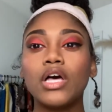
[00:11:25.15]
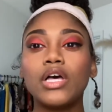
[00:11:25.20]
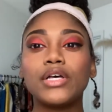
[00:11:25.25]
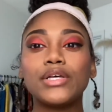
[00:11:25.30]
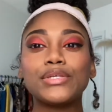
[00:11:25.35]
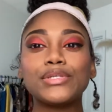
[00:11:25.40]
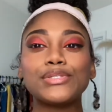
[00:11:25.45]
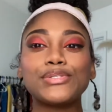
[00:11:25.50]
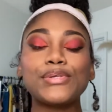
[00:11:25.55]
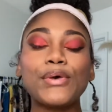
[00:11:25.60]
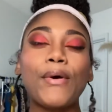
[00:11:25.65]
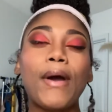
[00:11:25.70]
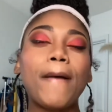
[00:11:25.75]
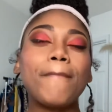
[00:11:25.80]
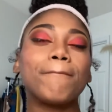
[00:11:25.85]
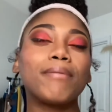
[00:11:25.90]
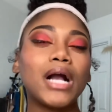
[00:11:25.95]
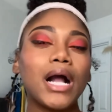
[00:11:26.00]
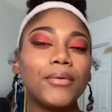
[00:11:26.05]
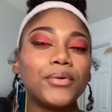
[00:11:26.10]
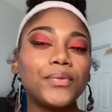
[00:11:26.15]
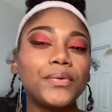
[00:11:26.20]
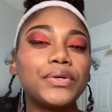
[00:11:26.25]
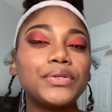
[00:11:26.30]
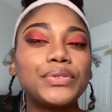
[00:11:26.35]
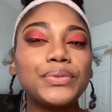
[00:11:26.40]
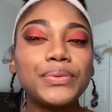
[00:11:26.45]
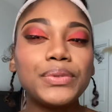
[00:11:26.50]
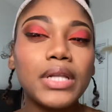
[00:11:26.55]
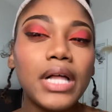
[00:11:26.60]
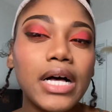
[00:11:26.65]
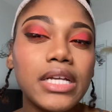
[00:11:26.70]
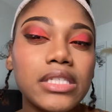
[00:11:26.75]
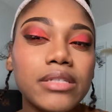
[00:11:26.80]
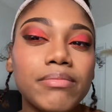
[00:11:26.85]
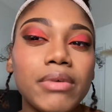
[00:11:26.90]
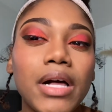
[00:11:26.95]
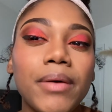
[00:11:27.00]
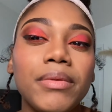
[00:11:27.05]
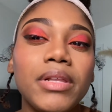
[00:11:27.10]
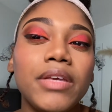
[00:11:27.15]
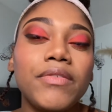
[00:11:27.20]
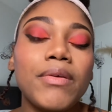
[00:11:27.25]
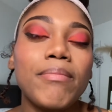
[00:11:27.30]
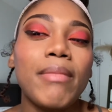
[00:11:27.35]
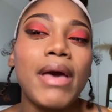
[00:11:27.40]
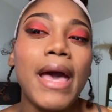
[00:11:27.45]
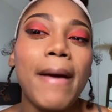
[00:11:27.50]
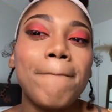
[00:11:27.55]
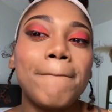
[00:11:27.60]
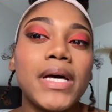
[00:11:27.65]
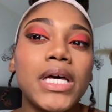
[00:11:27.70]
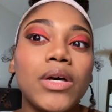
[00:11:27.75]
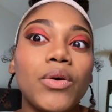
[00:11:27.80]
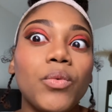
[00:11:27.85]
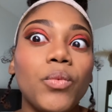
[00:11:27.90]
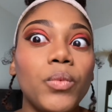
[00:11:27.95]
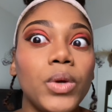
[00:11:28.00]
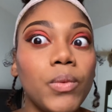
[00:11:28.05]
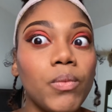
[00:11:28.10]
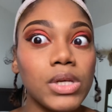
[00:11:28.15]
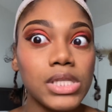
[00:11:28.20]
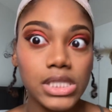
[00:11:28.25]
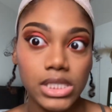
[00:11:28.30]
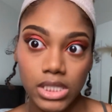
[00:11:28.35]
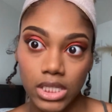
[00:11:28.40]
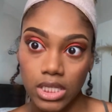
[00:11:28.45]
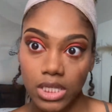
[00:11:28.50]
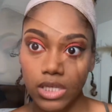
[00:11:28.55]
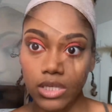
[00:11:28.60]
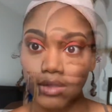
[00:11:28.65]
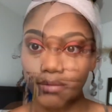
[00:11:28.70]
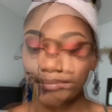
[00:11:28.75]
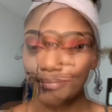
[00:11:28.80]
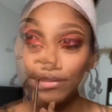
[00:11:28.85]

So I probably won't do gloss, I'll probably leave it matte, but we will see.